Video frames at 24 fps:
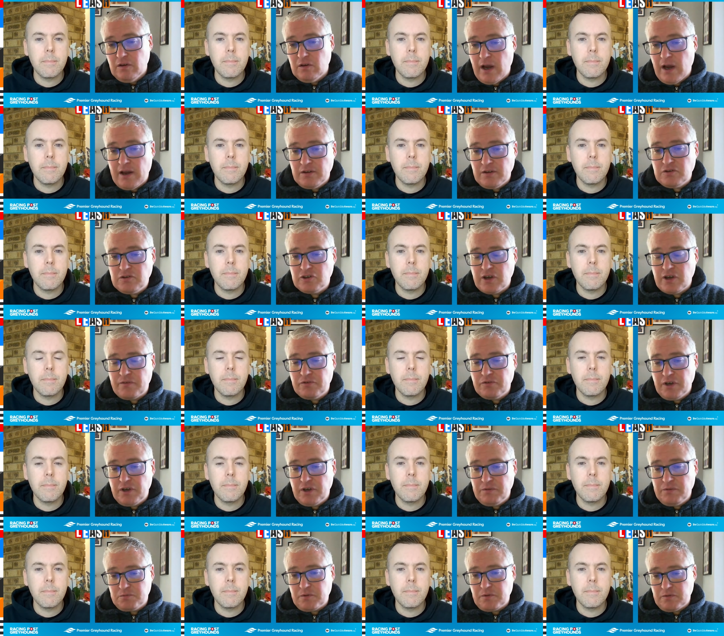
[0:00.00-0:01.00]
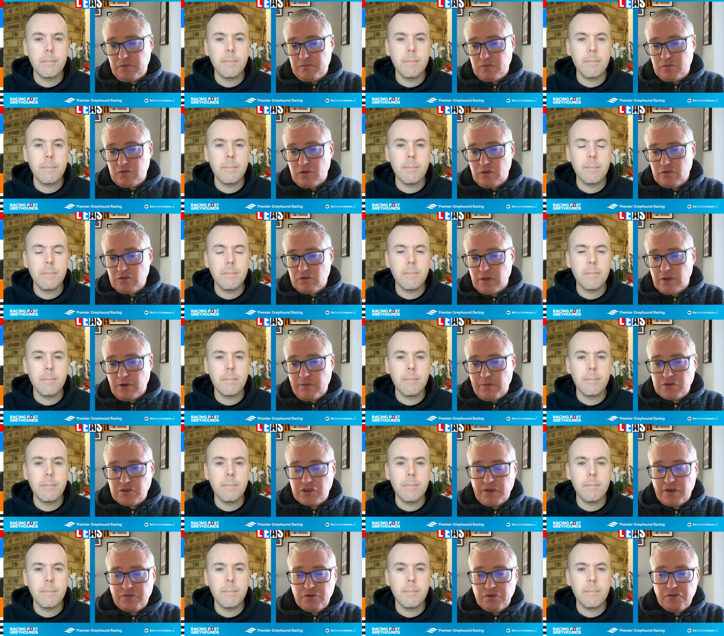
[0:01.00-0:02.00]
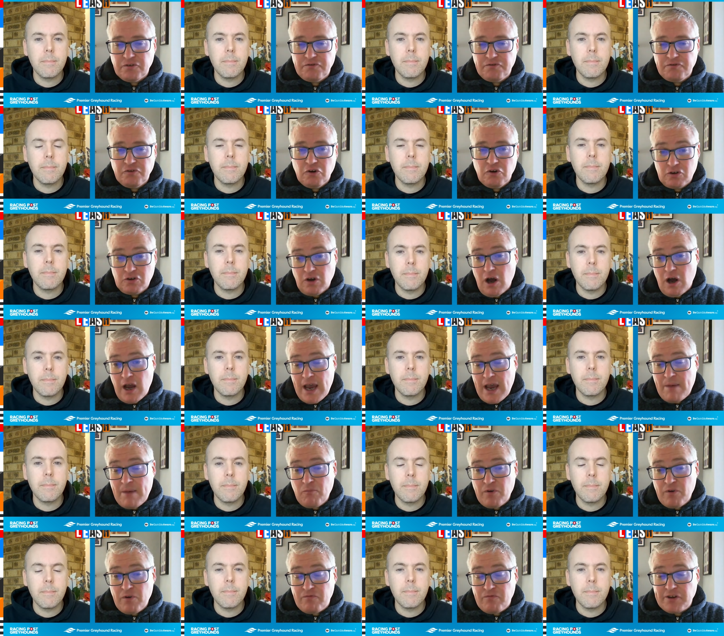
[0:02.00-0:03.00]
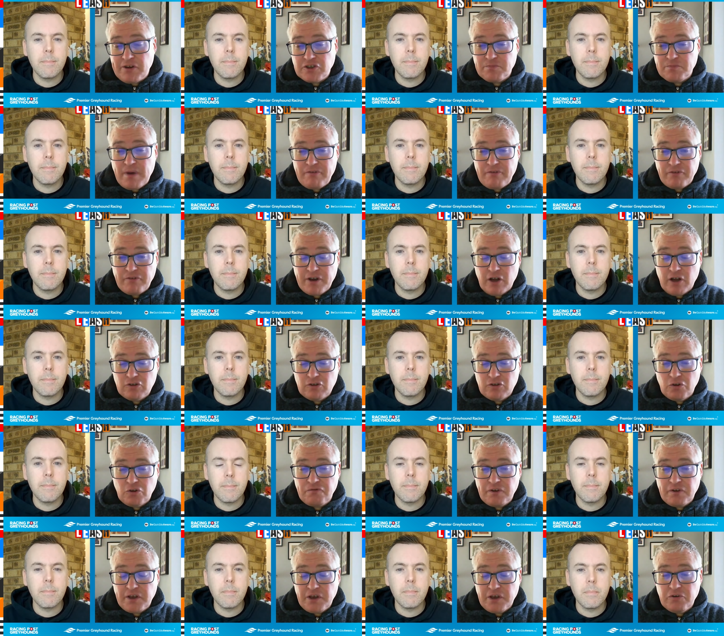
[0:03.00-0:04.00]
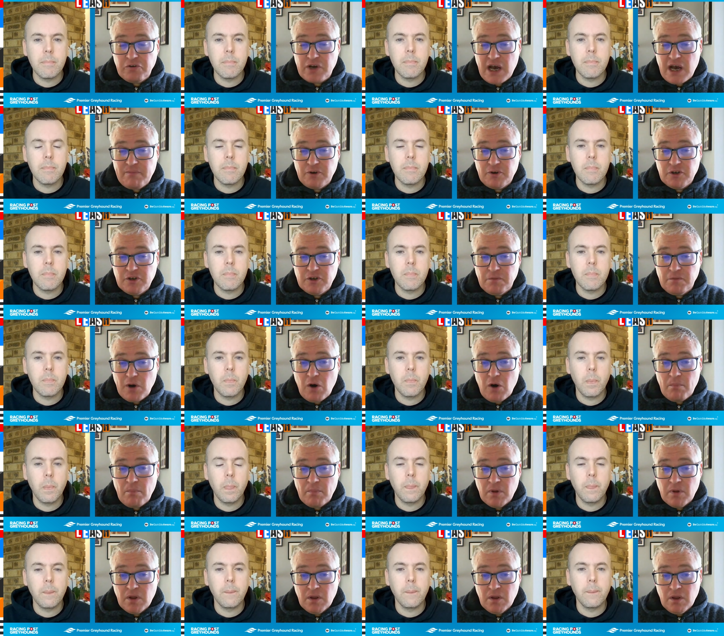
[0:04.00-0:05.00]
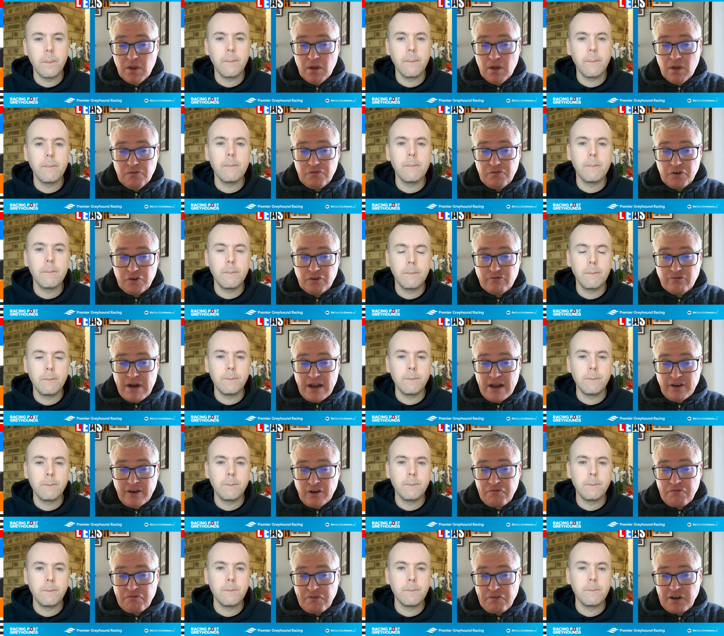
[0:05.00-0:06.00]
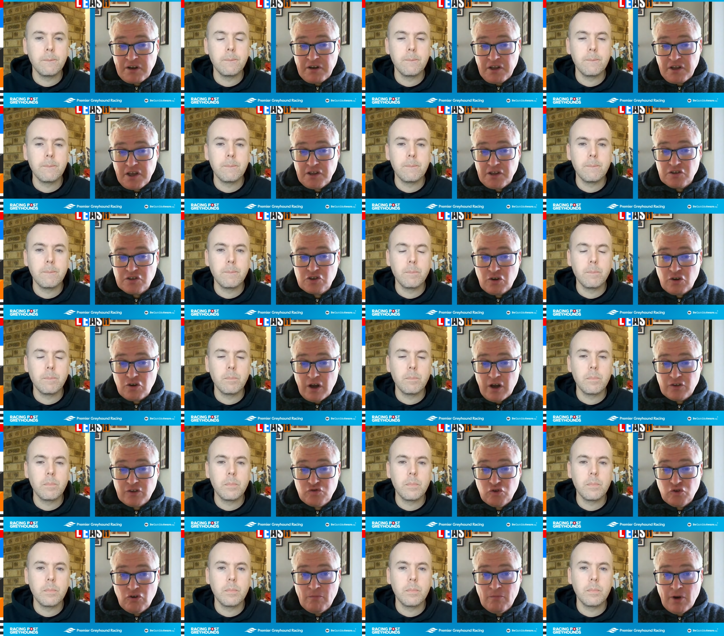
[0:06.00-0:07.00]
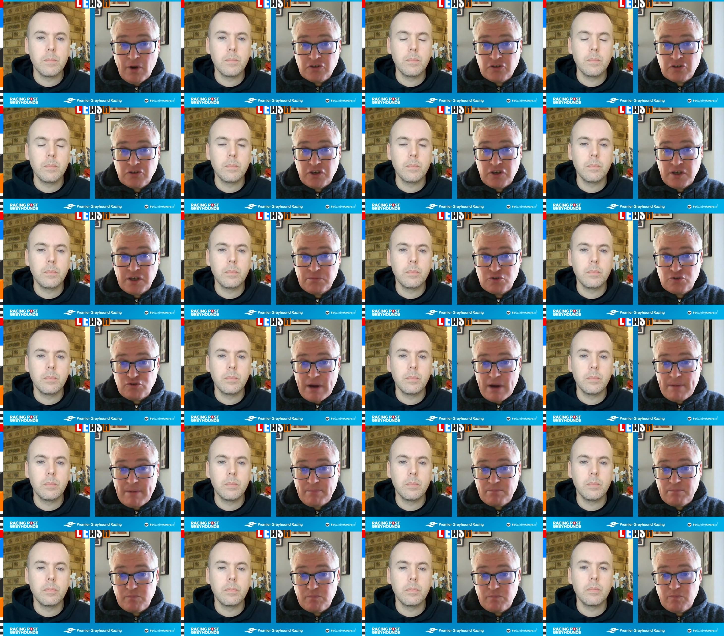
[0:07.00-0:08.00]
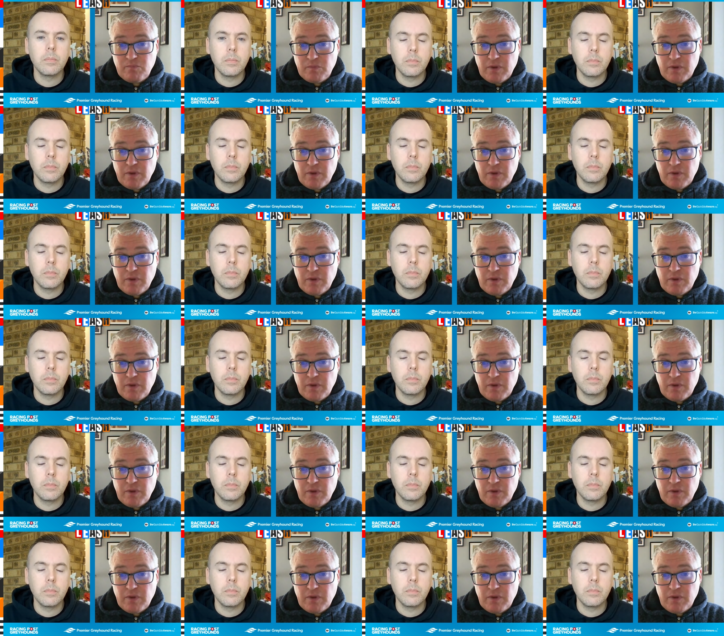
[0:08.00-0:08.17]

Speaker 1: like 70. They went 7/4. I am with Lynx Maverick. I do think he'll come on a bomb for the run, and I think the inside draw might see him trap